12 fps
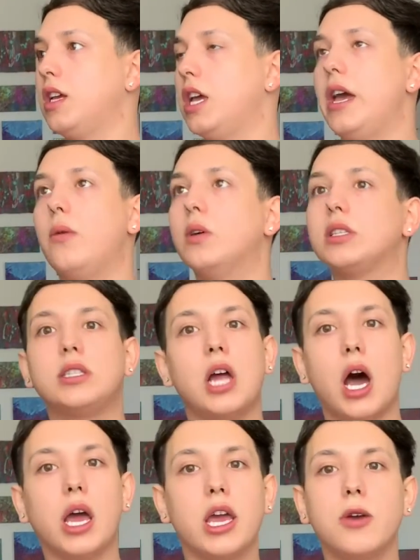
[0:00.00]
it was
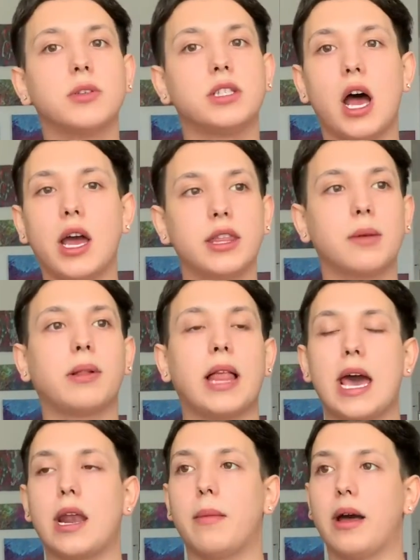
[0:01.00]
not in the
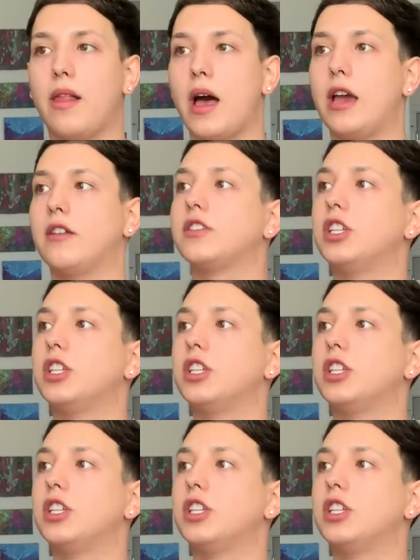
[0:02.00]
plan of my life.